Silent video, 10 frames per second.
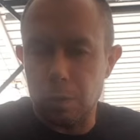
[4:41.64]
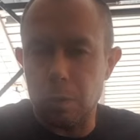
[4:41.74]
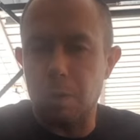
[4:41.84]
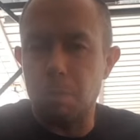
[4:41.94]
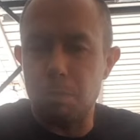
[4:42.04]

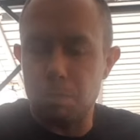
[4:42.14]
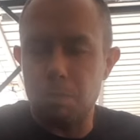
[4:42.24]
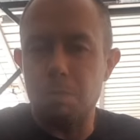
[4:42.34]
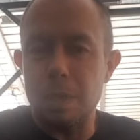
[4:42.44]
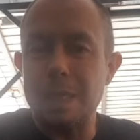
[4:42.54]
the
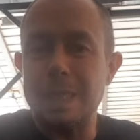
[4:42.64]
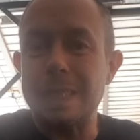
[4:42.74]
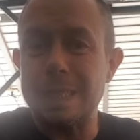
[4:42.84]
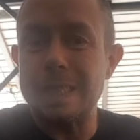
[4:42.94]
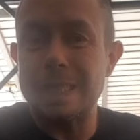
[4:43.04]
piece
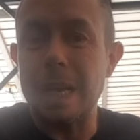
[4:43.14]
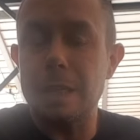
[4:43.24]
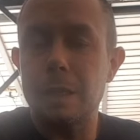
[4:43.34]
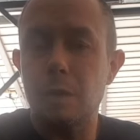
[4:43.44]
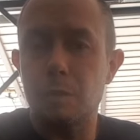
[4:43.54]
inside
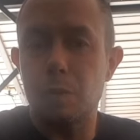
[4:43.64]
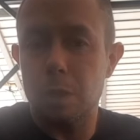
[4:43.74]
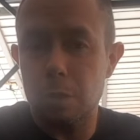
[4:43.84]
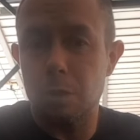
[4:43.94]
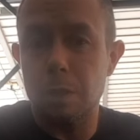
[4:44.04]
the
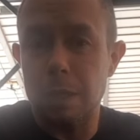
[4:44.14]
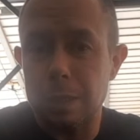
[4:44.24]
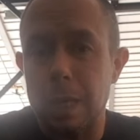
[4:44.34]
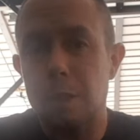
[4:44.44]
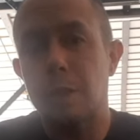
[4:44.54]
compressor that
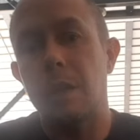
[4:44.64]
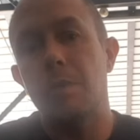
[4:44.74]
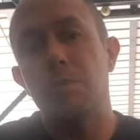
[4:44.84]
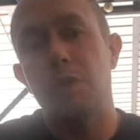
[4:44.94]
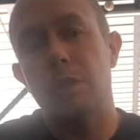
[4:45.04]
actually
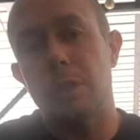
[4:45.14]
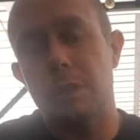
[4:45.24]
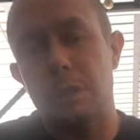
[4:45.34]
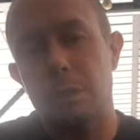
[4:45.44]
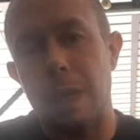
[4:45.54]

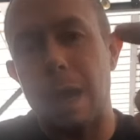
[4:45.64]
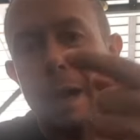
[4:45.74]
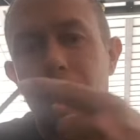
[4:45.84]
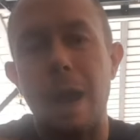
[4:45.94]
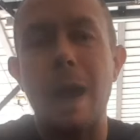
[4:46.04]
pushes
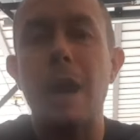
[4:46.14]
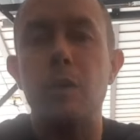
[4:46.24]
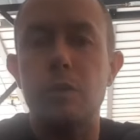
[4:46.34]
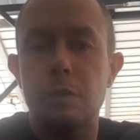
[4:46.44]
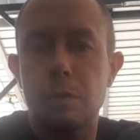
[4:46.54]
air
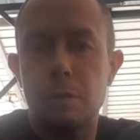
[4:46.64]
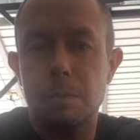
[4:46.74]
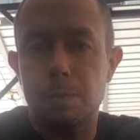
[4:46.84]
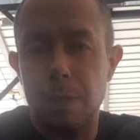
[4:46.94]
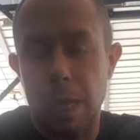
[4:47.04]
out,
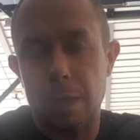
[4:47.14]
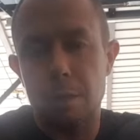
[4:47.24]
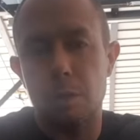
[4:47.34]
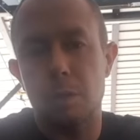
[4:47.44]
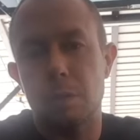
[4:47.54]

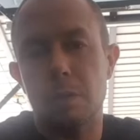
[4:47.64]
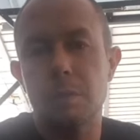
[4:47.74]
exducer,